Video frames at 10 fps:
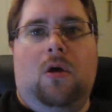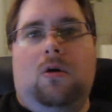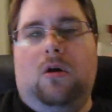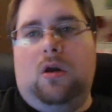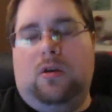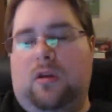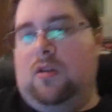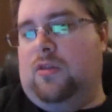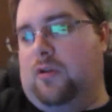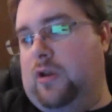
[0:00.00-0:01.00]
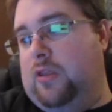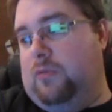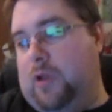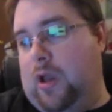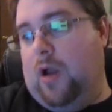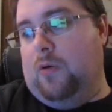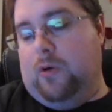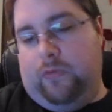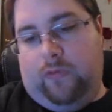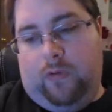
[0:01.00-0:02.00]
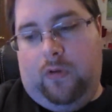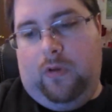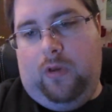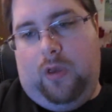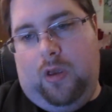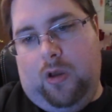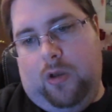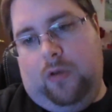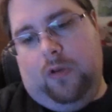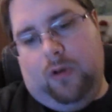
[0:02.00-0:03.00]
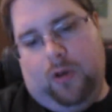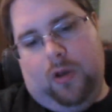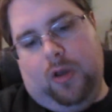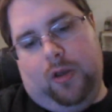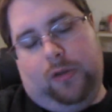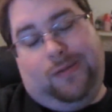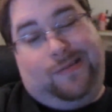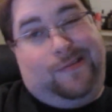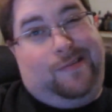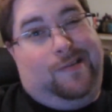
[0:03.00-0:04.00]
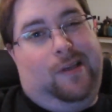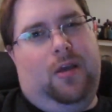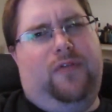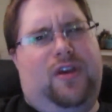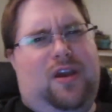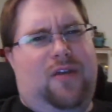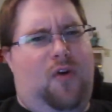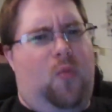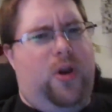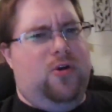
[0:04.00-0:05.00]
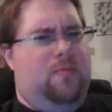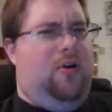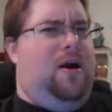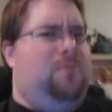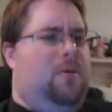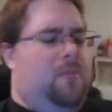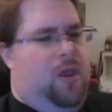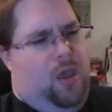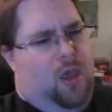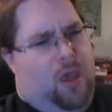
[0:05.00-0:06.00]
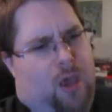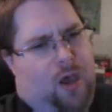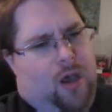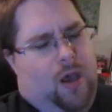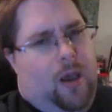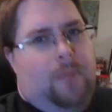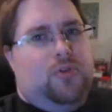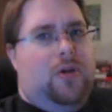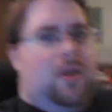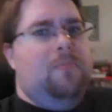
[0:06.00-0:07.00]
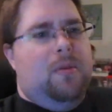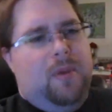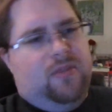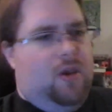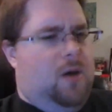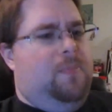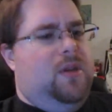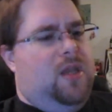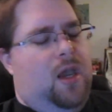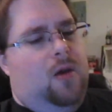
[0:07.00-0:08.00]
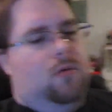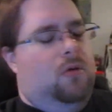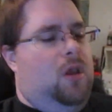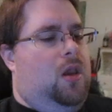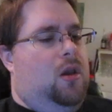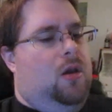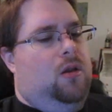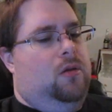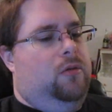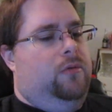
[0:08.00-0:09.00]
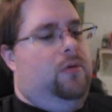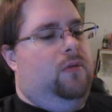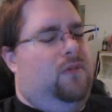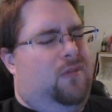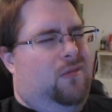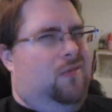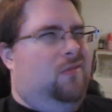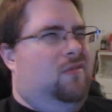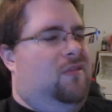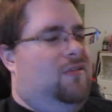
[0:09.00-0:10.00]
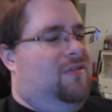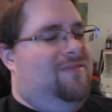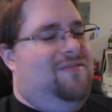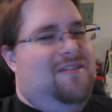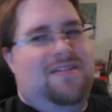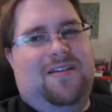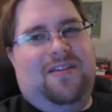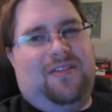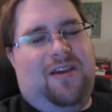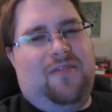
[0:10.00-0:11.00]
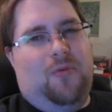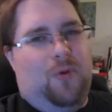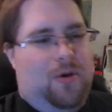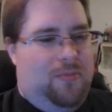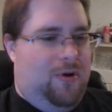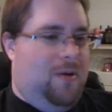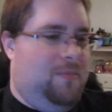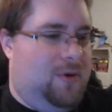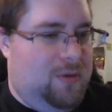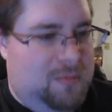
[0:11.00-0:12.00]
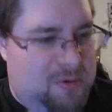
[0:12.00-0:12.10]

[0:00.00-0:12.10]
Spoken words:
1833 hours, and I've had kind of a weird problem. I'm trying to implement the up and down, and it's it's kind of a weird problem. Here, let me